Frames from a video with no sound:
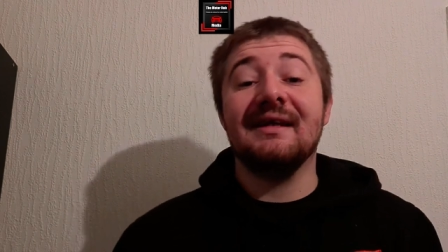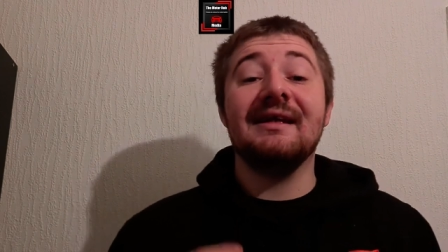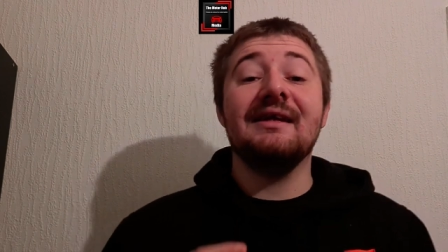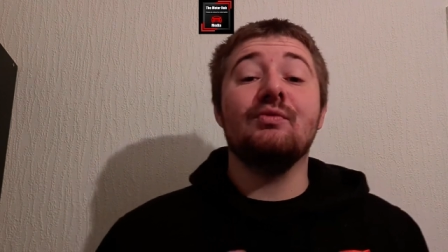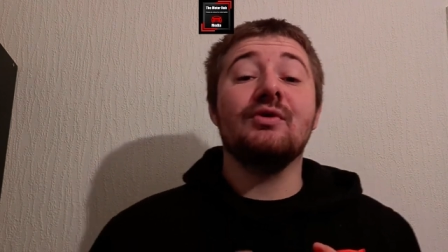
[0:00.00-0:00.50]

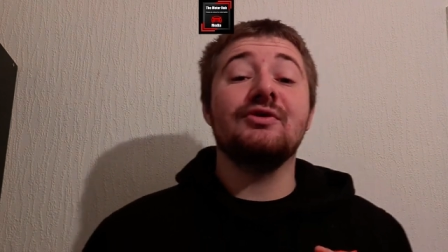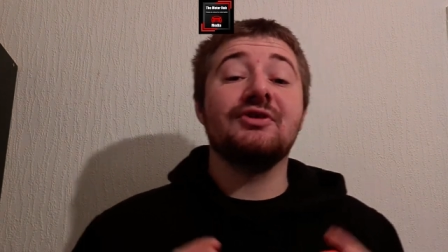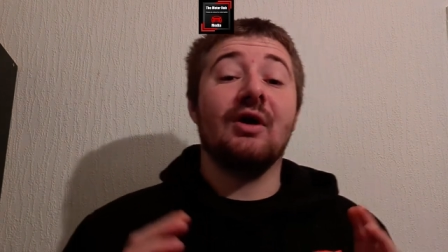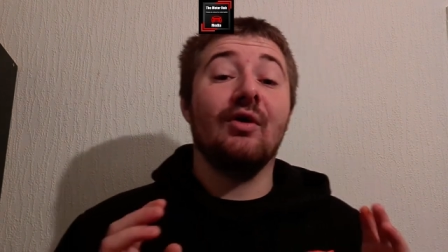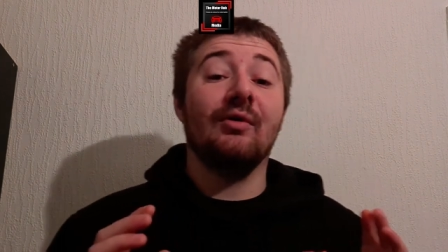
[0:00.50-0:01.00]
He
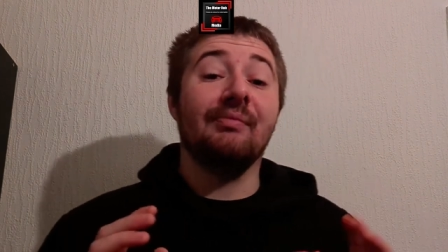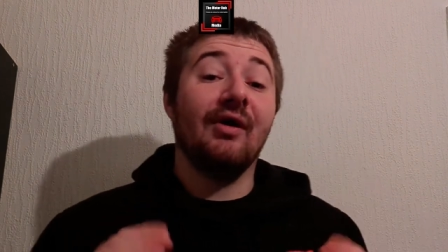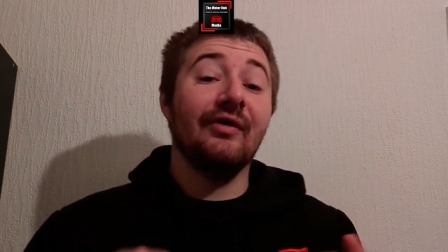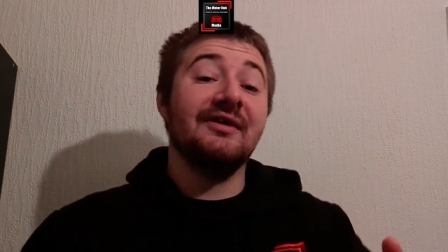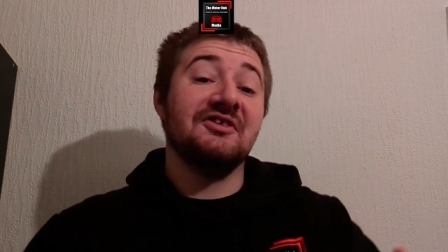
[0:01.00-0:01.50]
was our
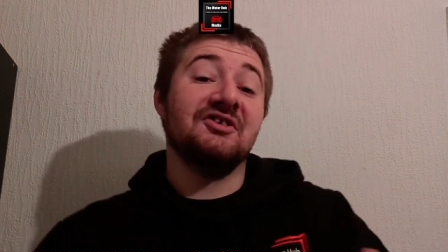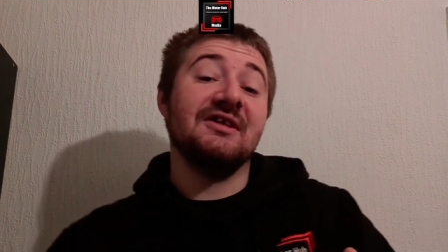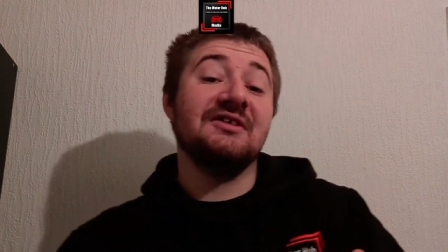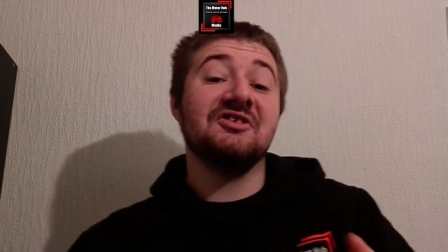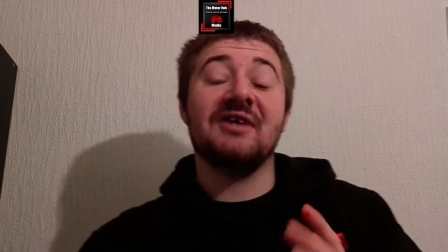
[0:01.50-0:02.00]
behind the
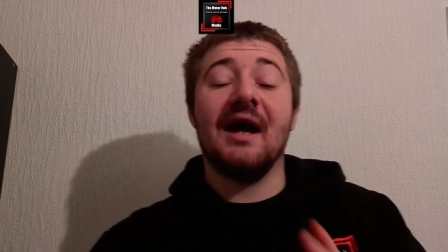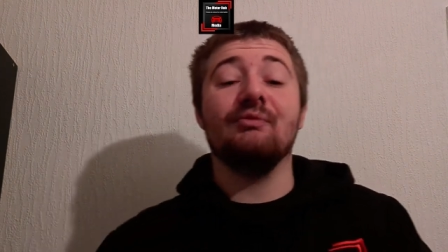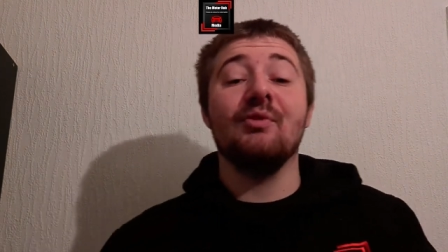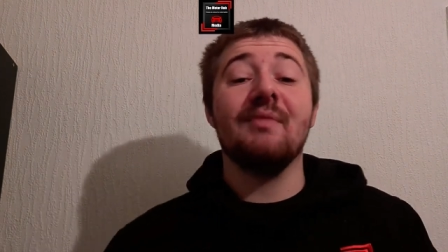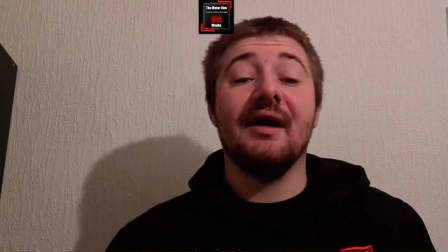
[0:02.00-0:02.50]
scenes
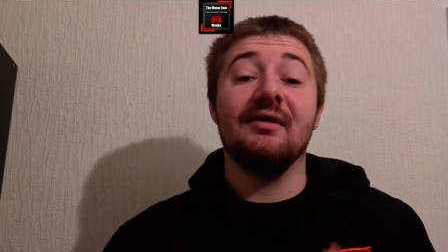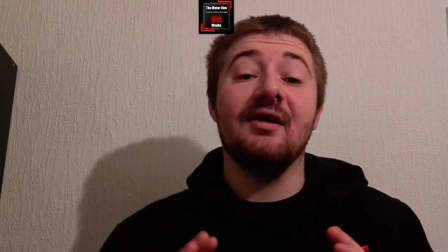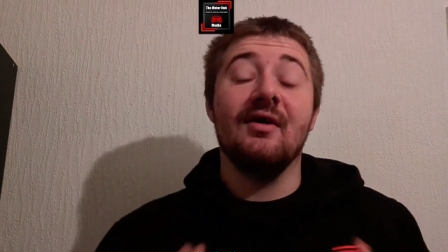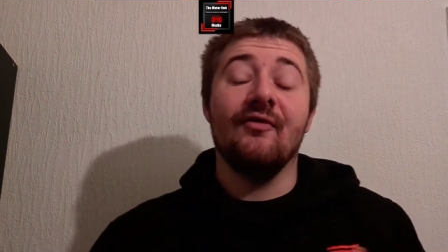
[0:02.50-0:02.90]
cameraman